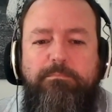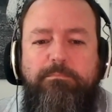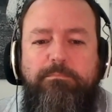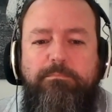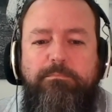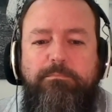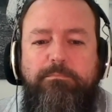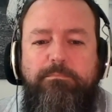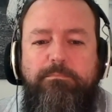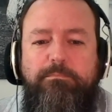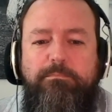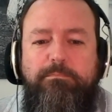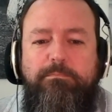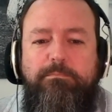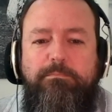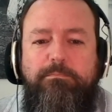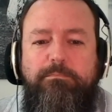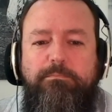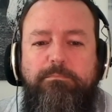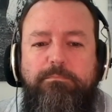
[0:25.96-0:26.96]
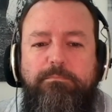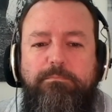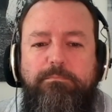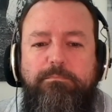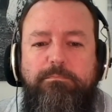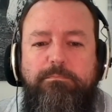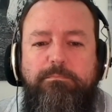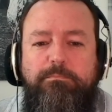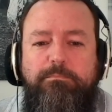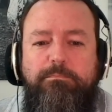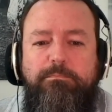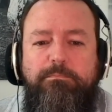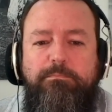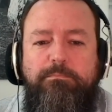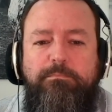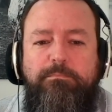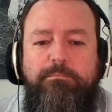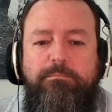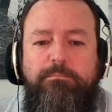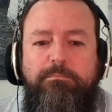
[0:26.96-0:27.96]

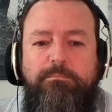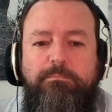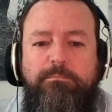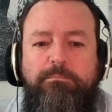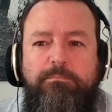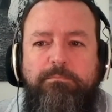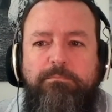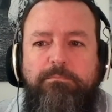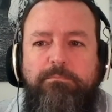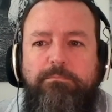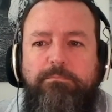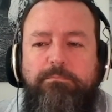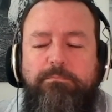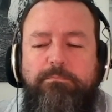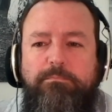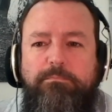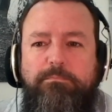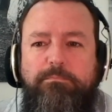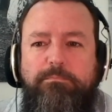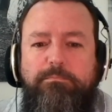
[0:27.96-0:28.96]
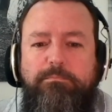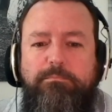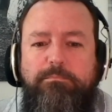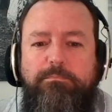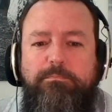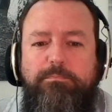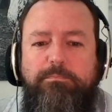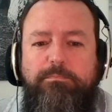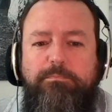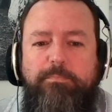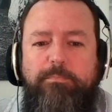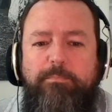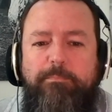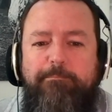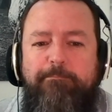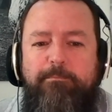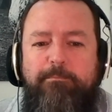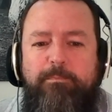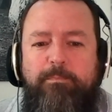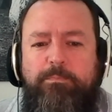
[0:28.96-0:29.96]

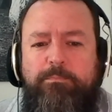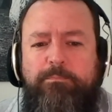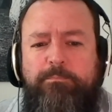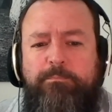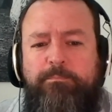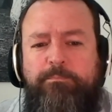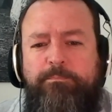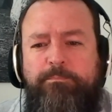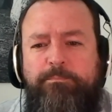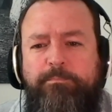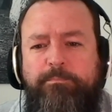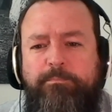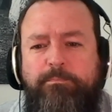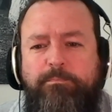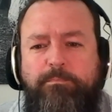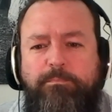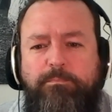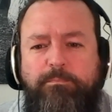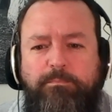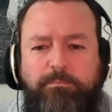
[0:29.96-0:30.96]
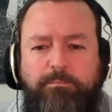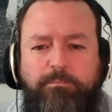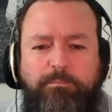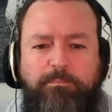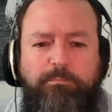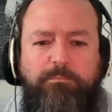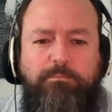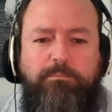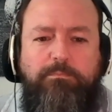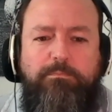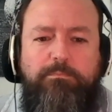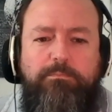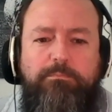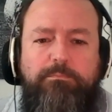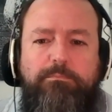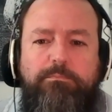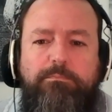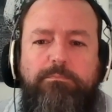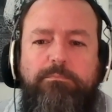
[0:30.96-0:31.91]
(not speaking)